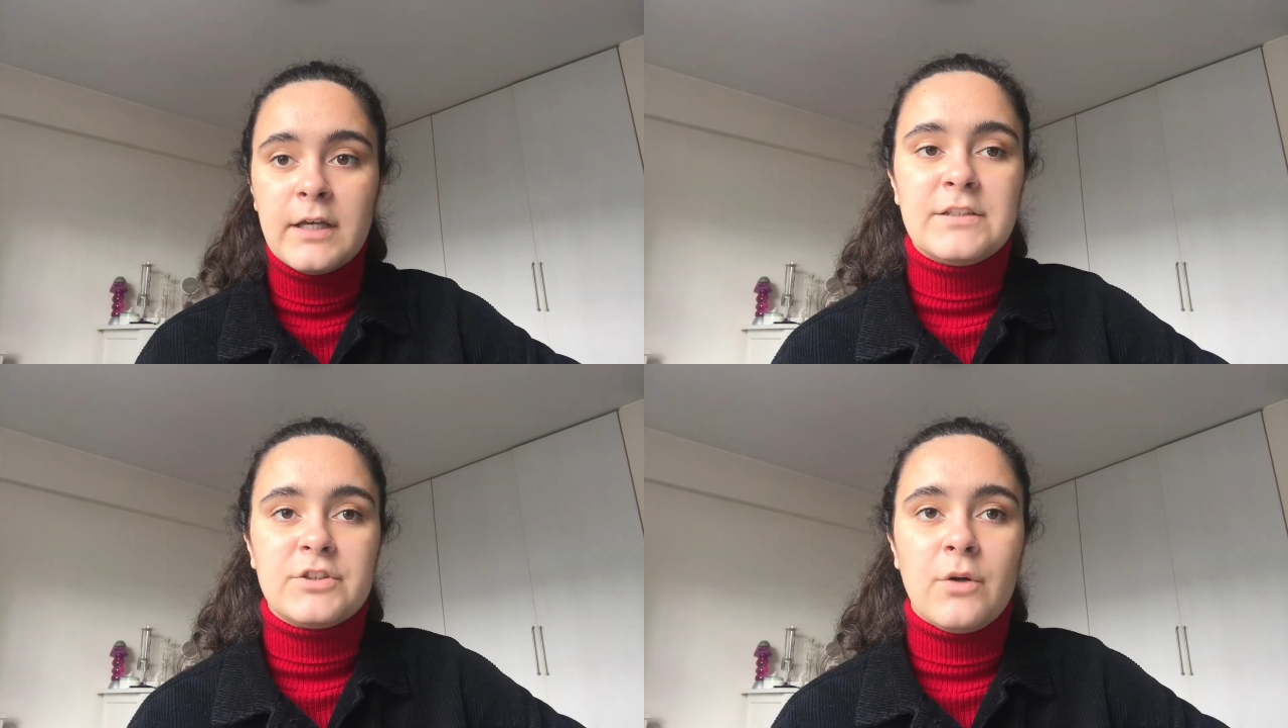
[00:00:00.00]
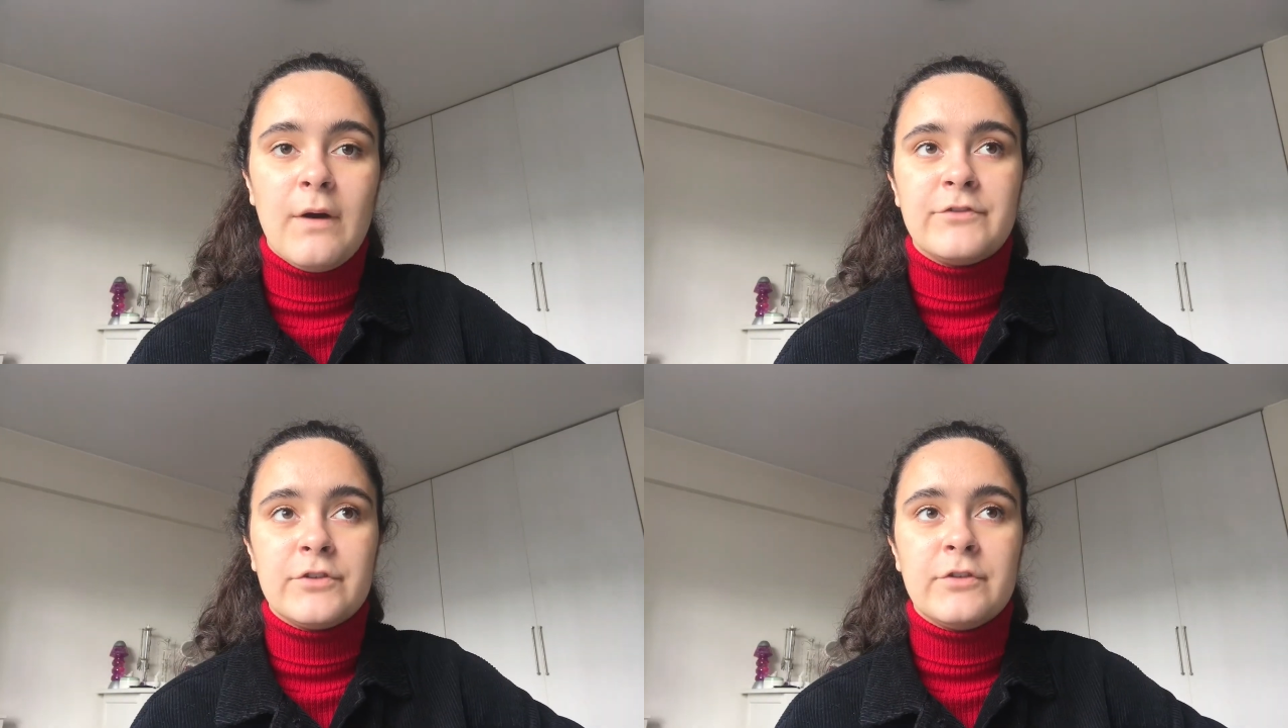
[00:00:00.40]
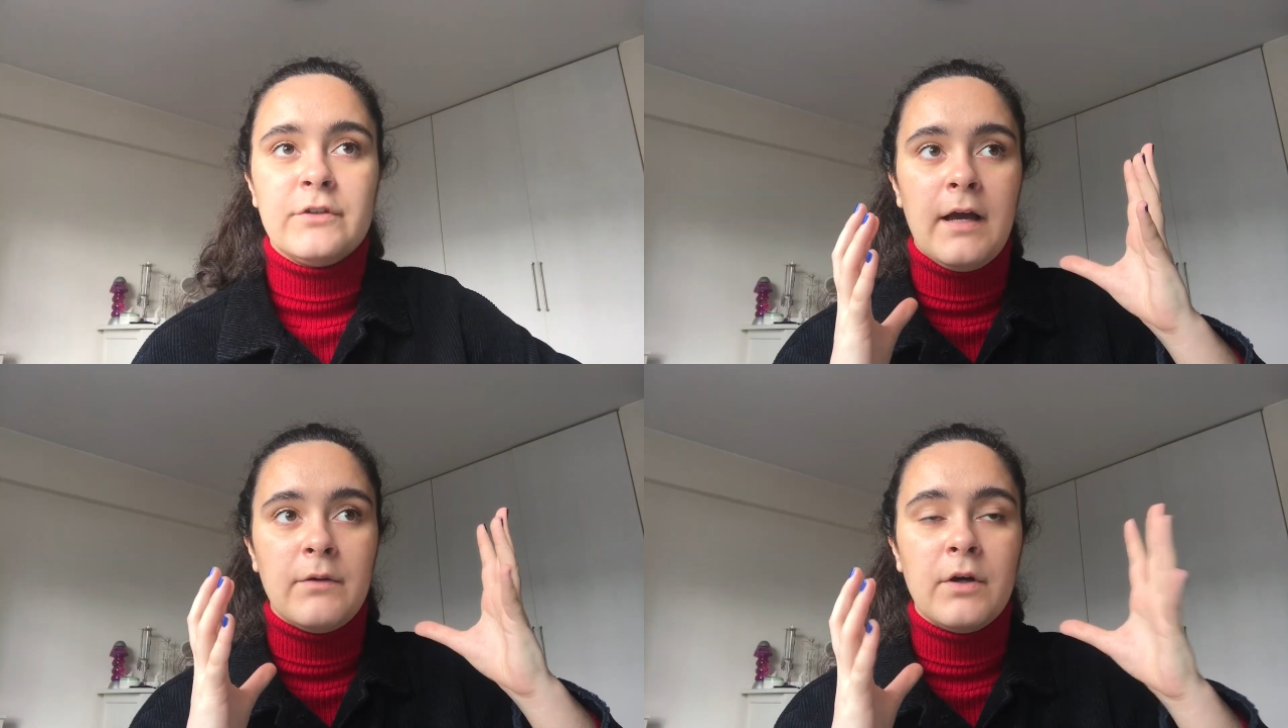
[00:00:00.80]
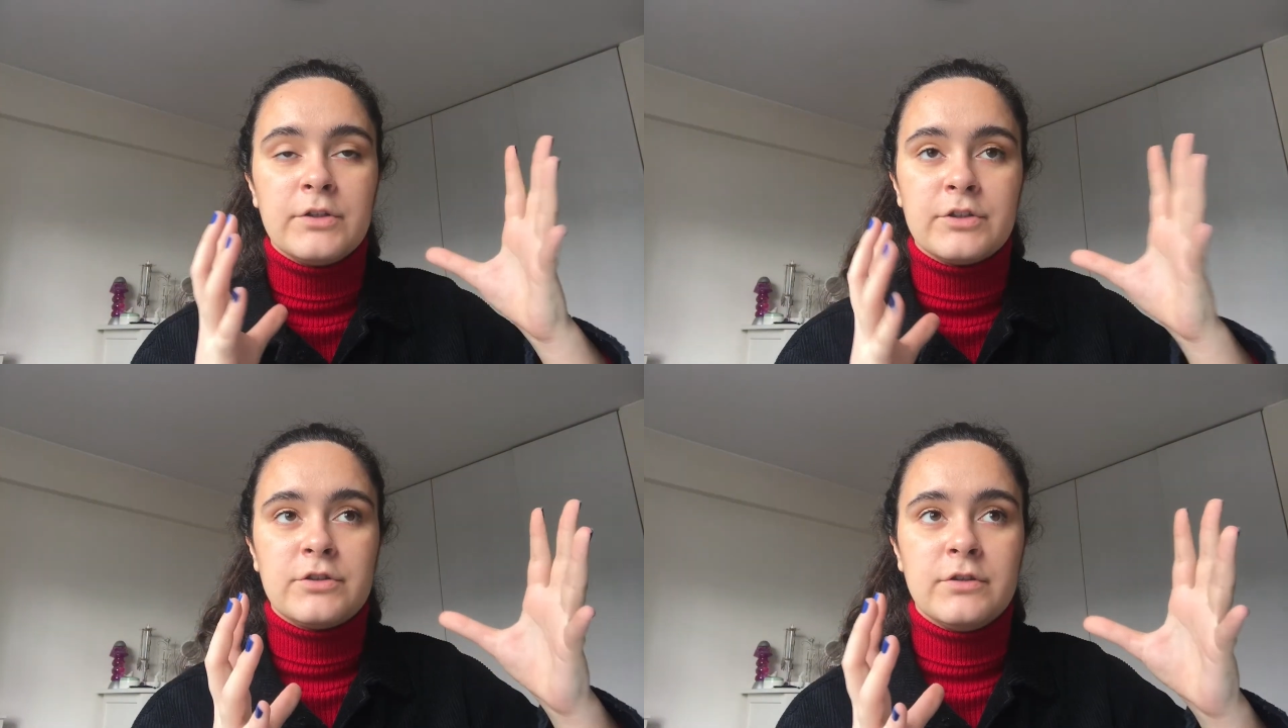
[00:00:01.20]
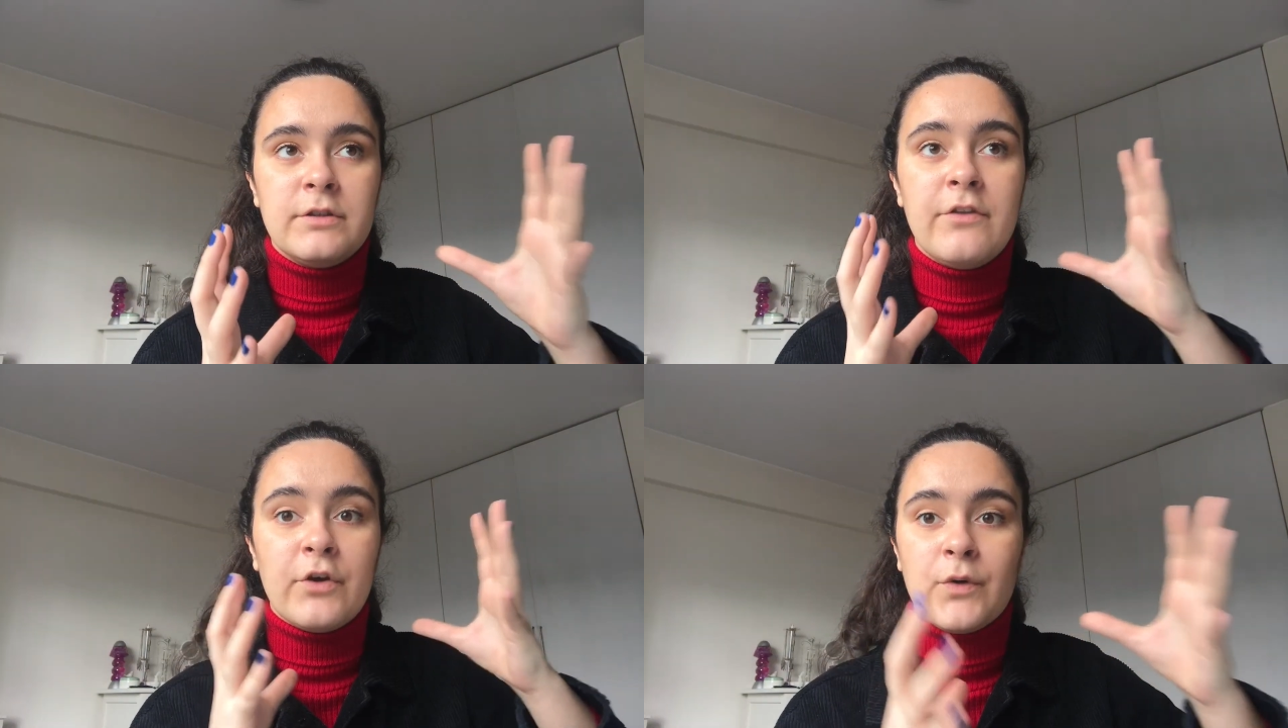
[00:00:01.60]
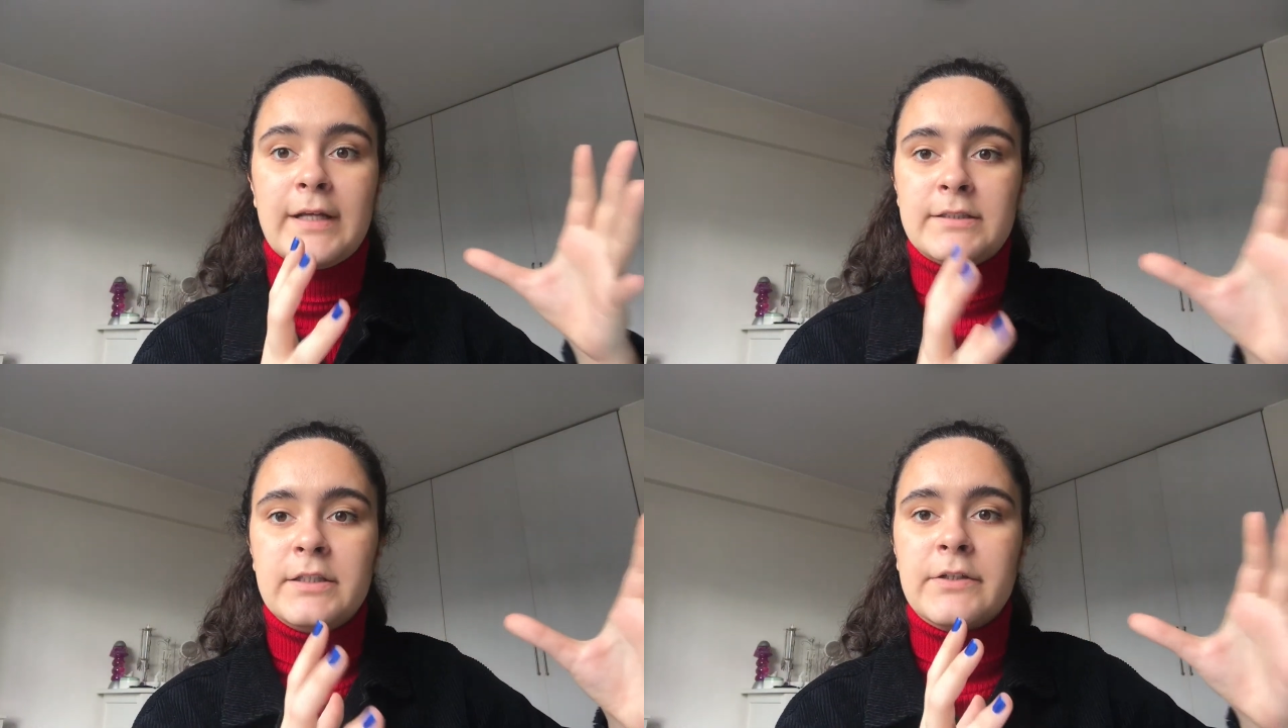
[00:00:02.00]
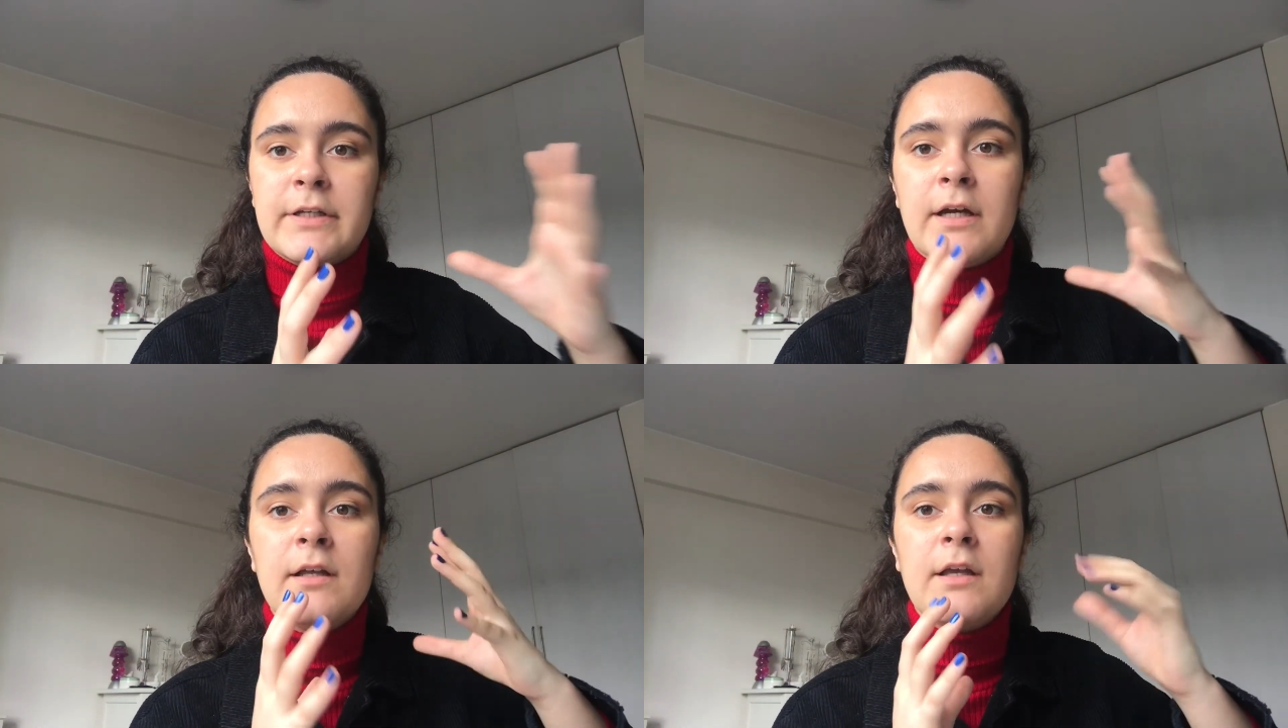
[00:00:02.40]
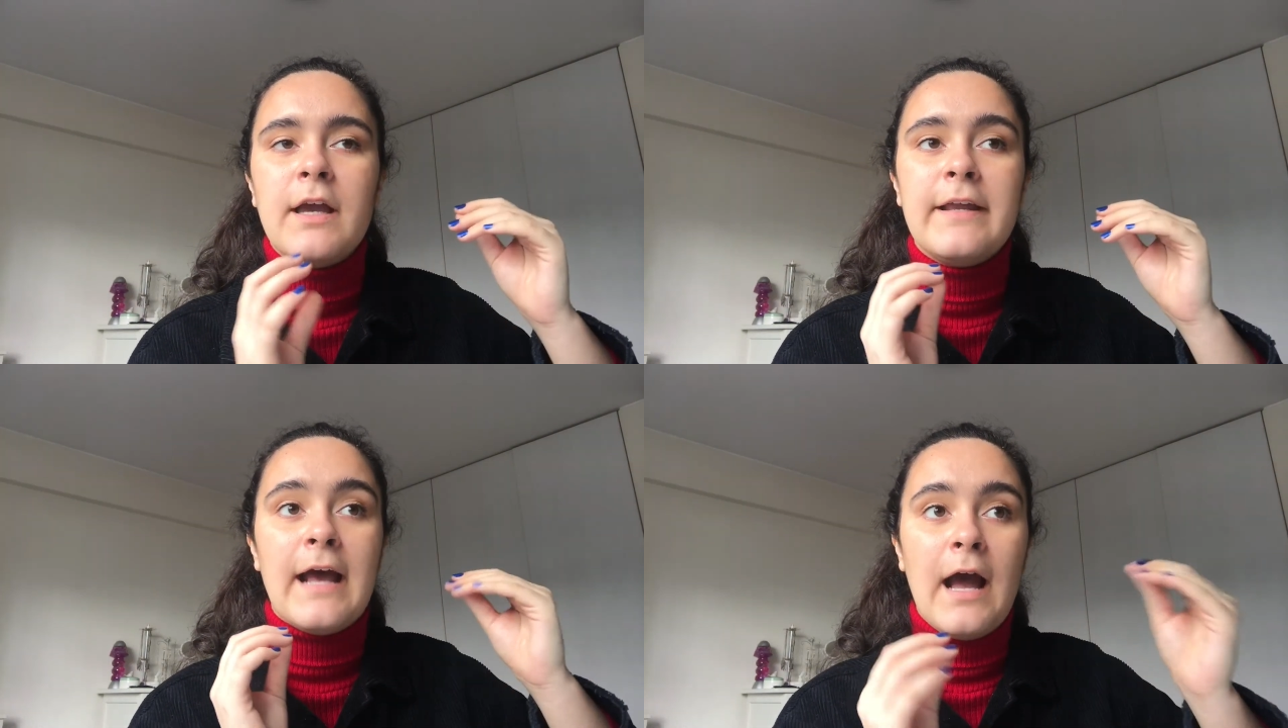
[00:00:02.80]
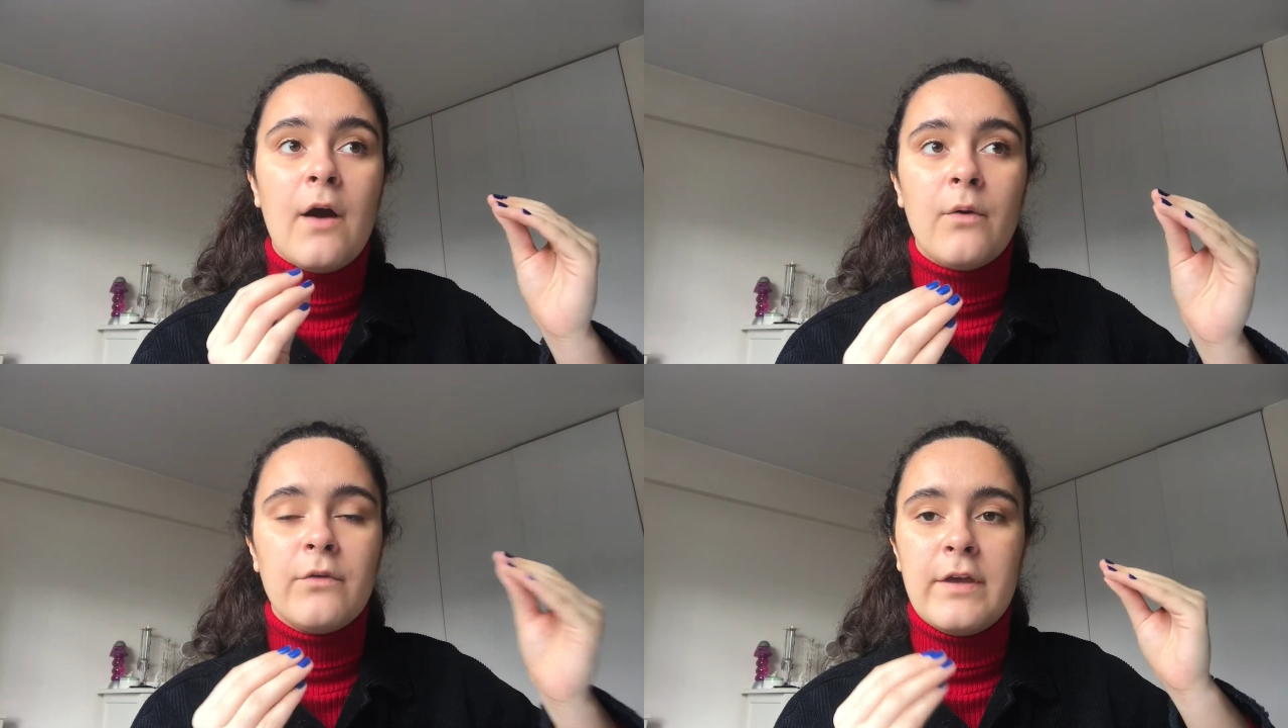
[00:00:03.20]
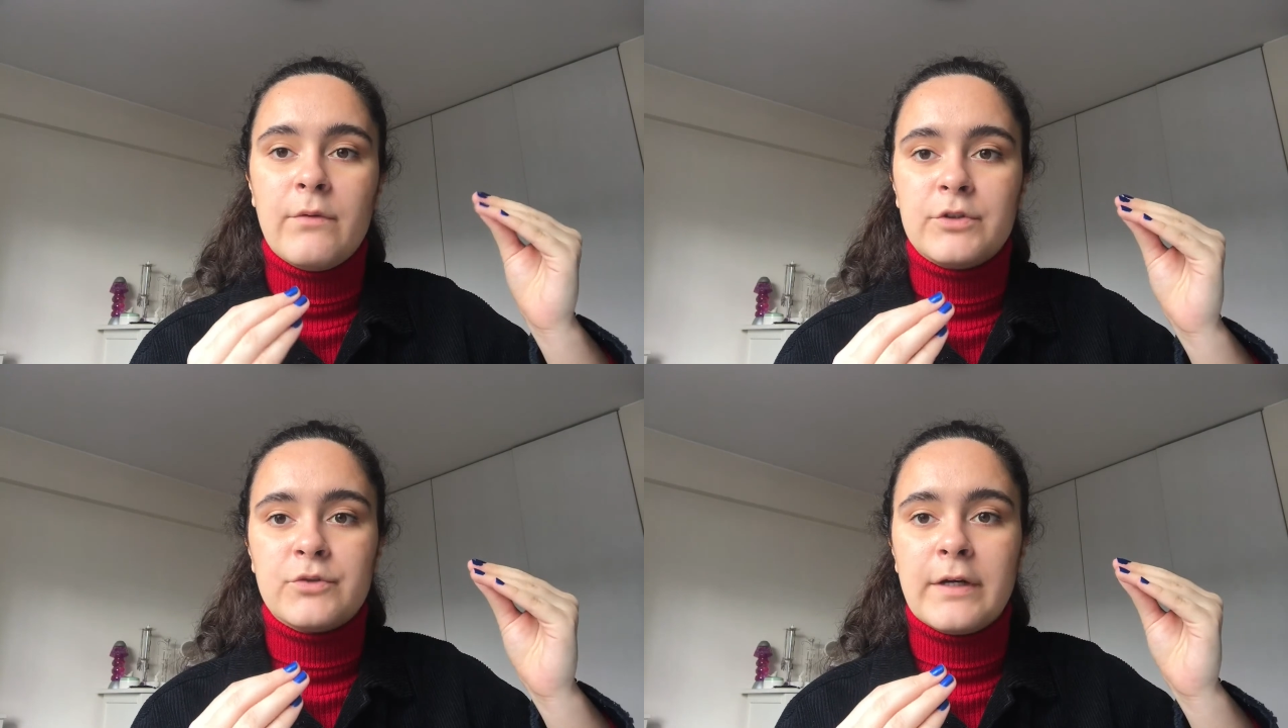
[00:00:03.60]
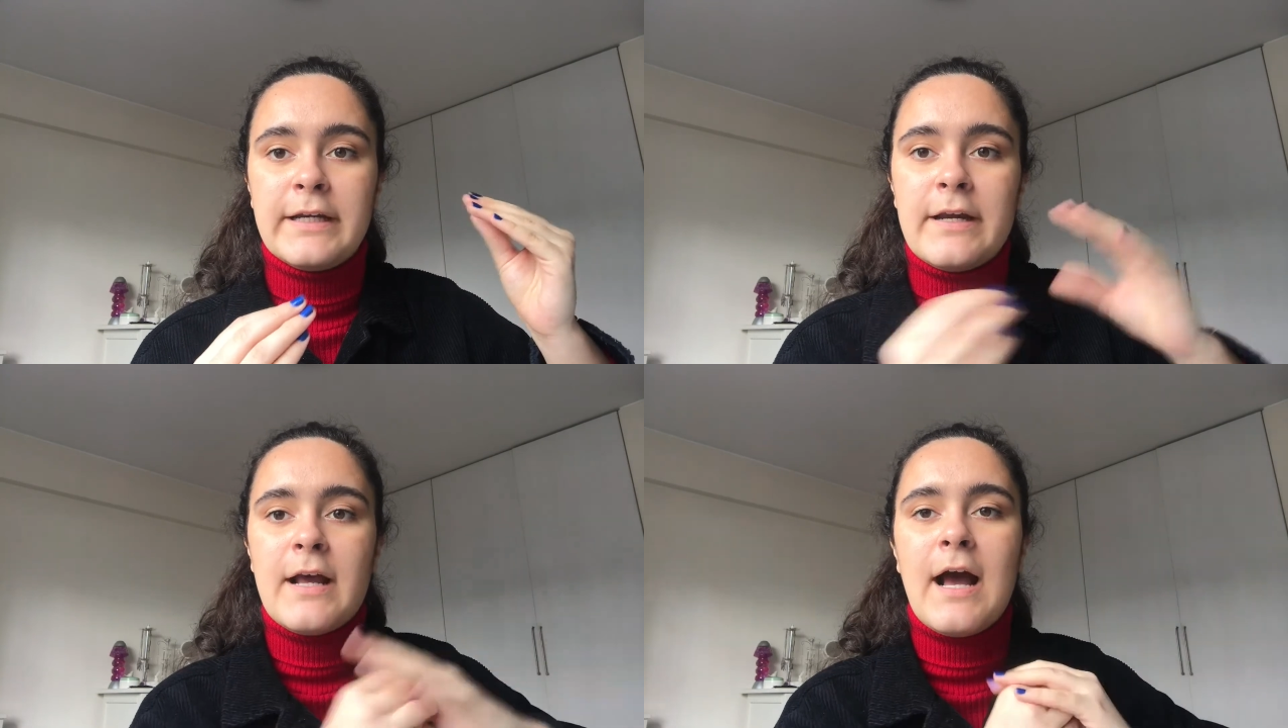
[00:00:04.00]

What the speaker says: And so after I understood the criteria and how it was graded,